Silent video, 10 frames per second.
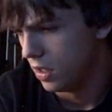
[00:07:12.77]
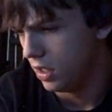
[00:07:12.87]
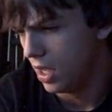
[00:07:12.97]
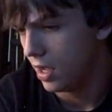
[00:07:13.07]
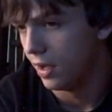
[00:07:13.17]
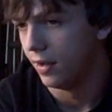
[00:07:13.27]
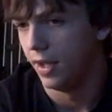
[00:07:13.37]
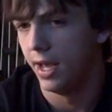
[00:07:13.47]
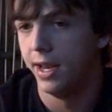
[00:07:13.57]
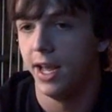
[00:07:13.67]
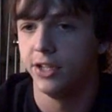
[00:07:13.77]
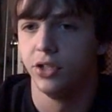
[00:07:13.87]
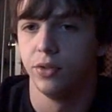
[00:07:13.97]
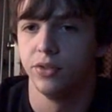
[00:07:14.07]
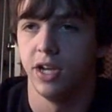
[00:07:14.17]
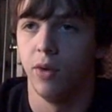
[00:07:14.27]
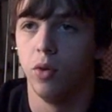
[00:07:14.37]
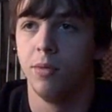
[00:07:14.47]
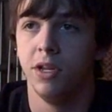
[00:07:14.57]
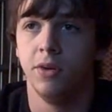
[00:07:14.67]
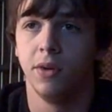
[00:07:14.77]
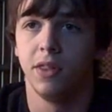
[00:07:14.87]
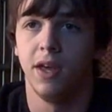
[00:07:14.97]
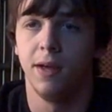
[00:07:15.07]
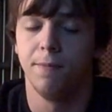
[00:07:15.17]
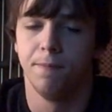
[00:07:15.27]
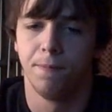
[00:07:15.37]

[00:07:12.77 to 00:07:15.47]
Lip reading: yeah, at Nationals I will be doing that.